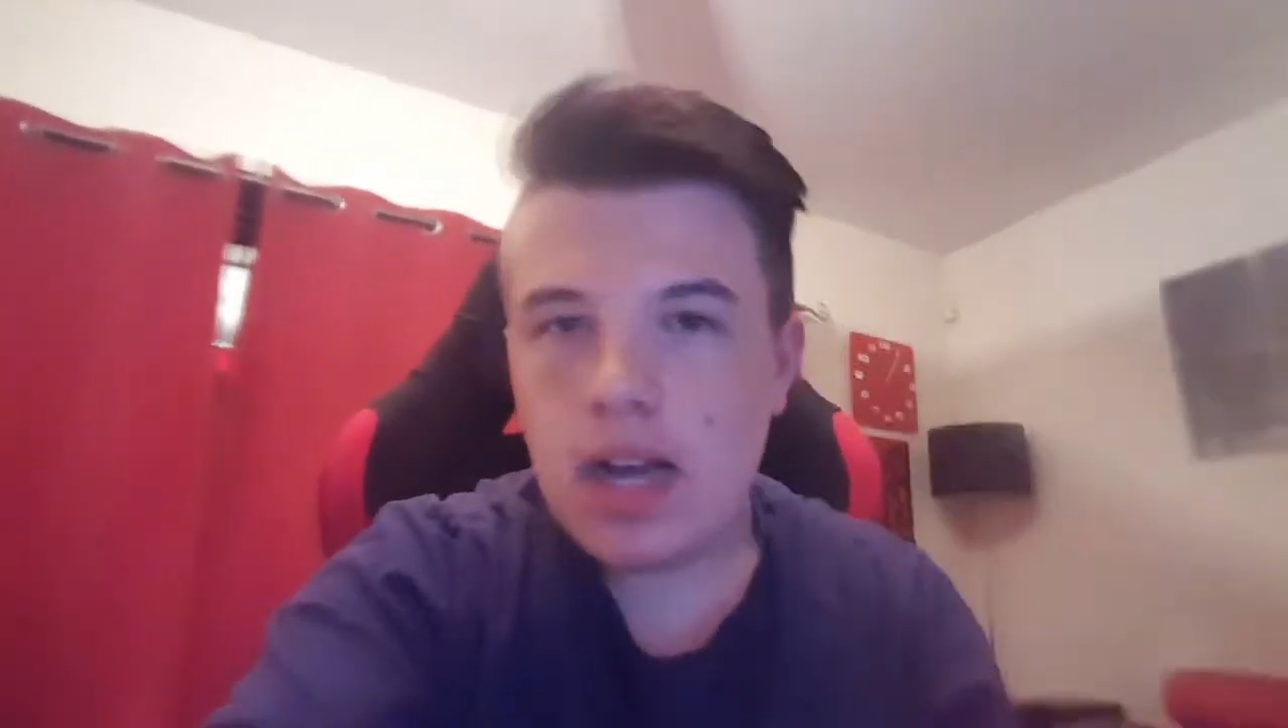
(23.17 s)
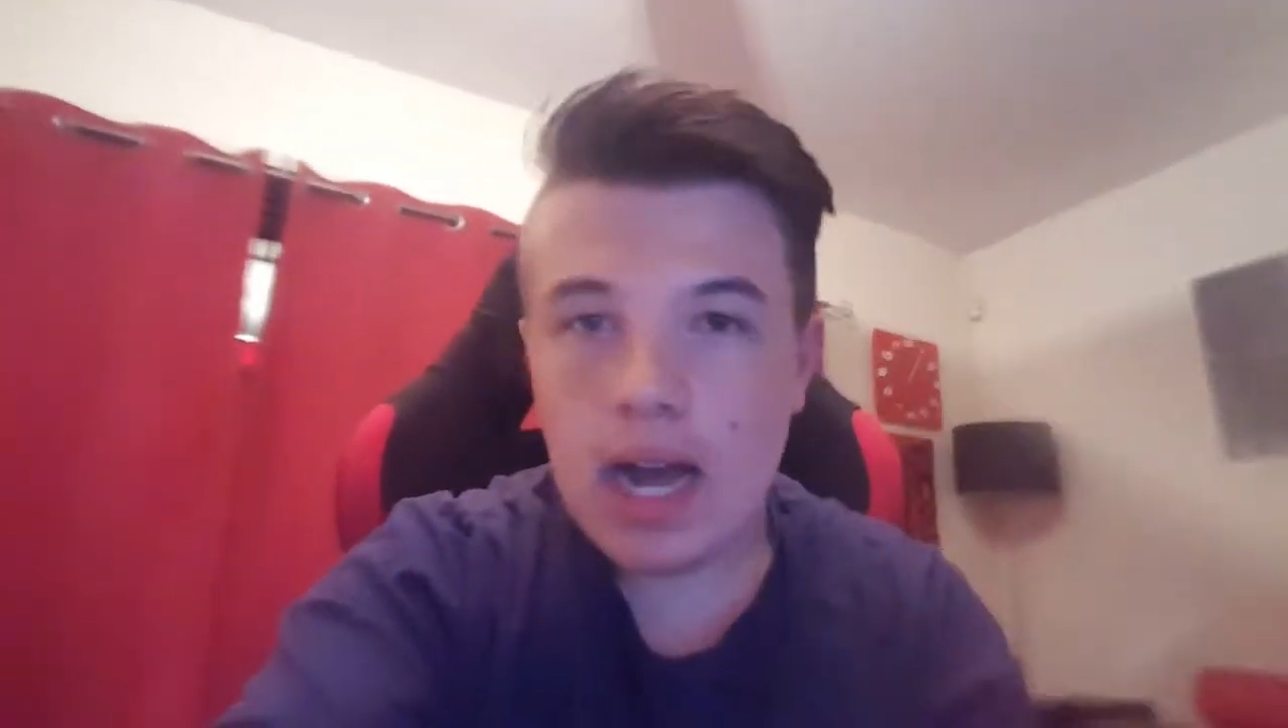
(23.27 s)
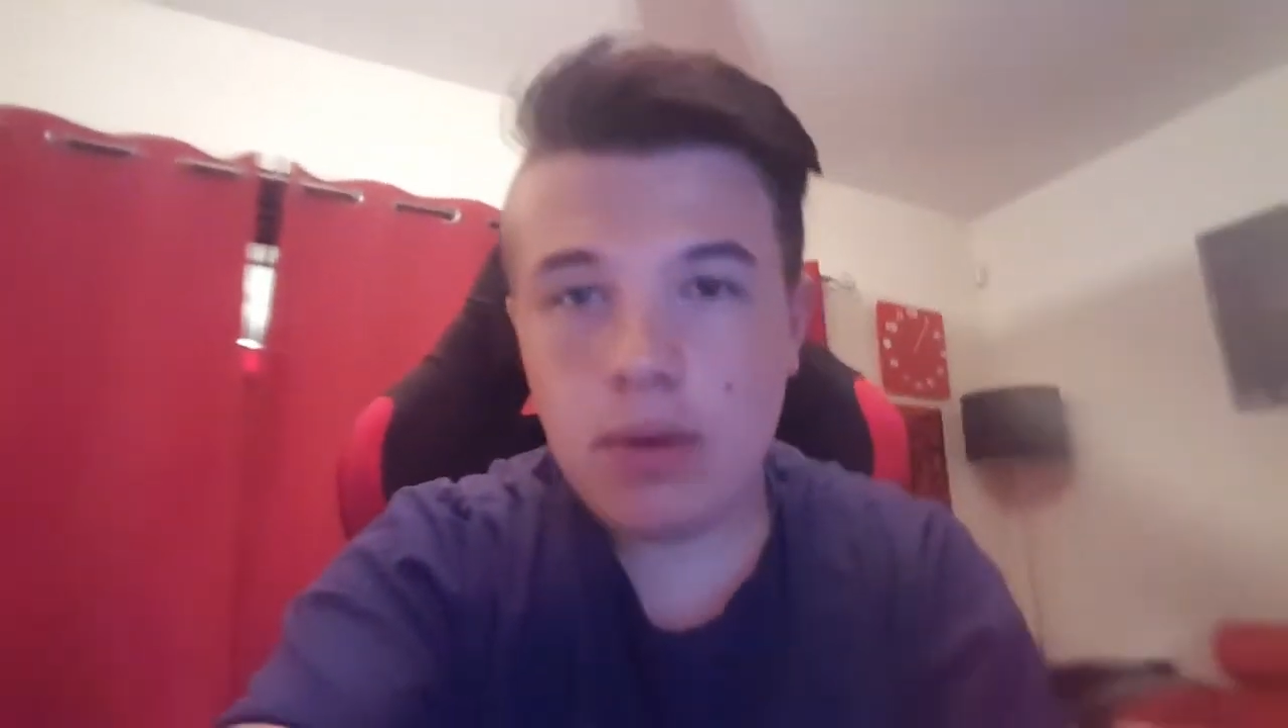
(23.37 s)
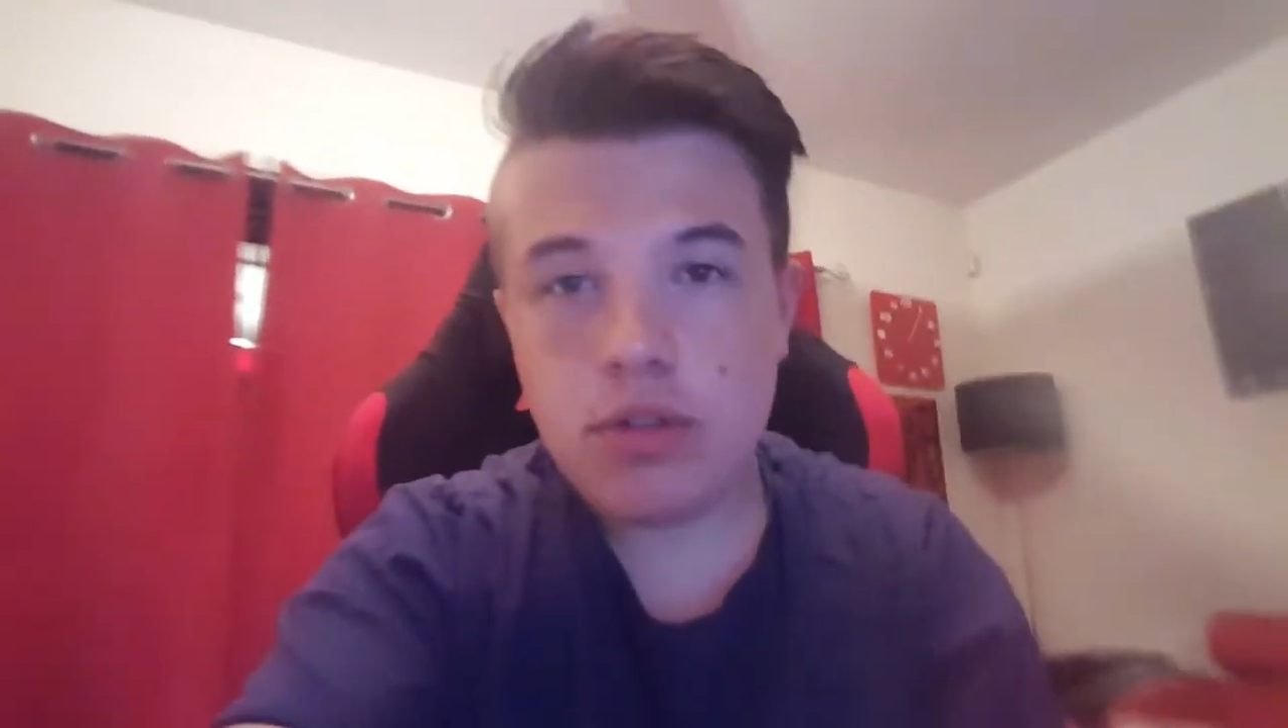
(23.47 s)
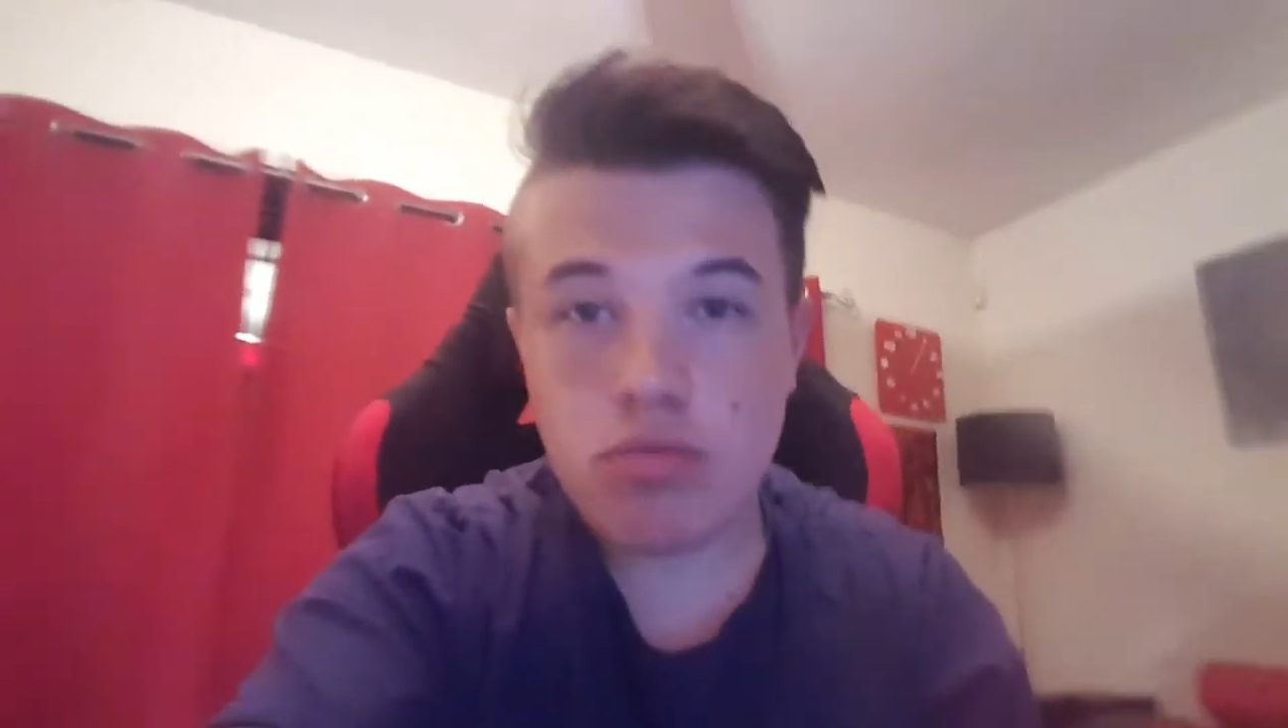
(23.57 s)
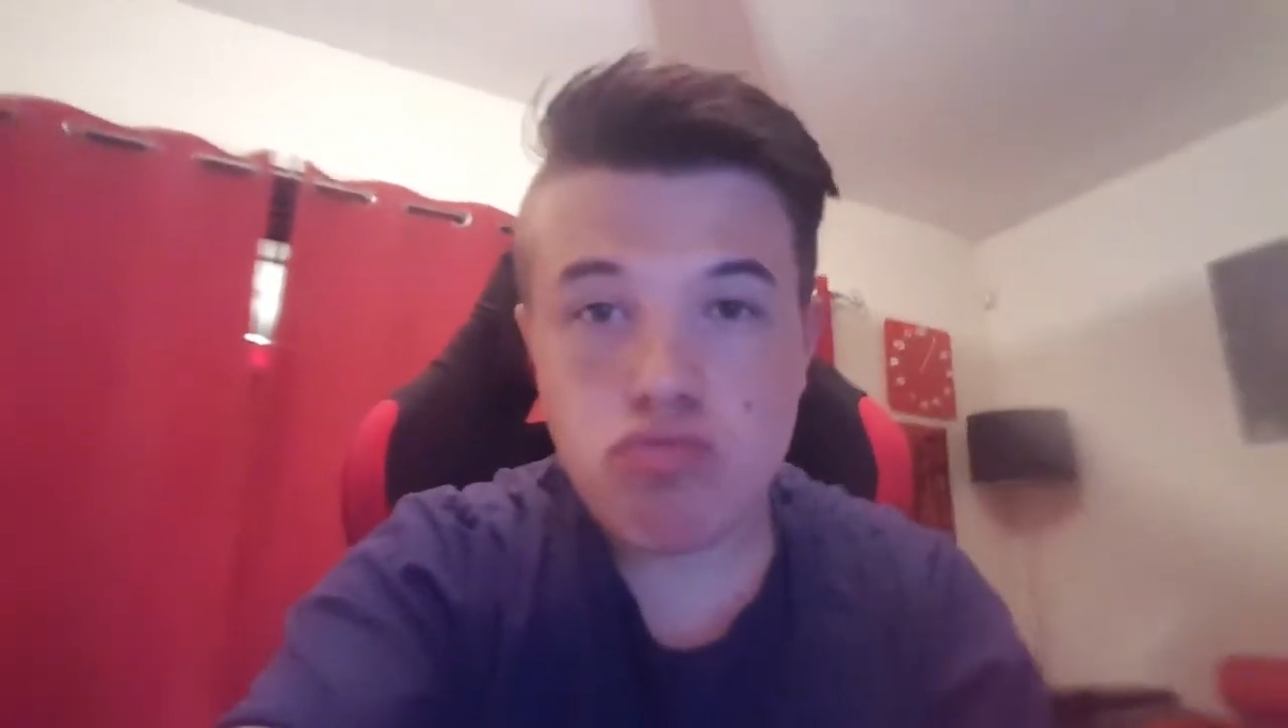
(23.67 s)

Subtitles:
I was